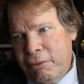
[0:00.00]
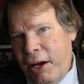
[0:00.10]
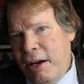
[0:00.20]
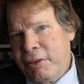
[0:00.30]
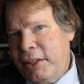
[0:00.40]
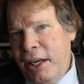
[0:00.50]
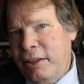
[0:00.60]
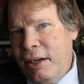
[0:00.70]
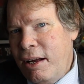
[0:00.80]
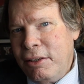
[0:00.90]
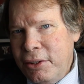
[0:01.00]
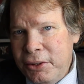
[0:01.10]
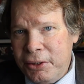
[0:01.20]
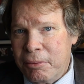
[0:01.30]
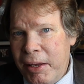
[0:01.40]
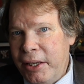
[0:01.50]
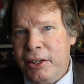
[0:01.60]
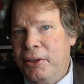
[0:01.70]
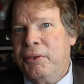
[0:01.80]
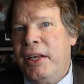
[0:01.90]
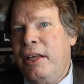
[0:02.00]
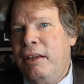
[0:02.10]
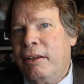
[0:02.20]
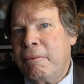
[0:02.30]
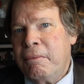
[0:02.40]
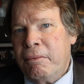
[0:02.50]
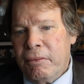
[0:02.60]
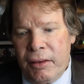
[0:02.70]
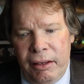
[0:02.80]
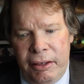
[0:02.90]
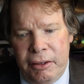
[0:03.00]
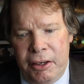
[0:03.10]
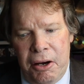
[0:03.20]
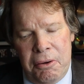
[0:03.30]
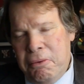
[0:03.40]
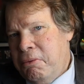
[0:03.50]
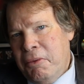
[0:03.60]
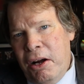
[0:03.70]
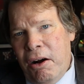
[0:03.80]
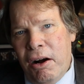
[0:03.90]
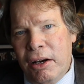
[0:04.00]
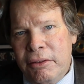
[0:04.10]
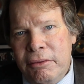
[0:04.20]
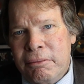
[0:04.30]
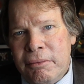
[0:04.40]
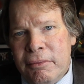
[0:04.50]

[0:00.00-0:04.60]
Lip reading: $5 or $10 to make it unique. You go on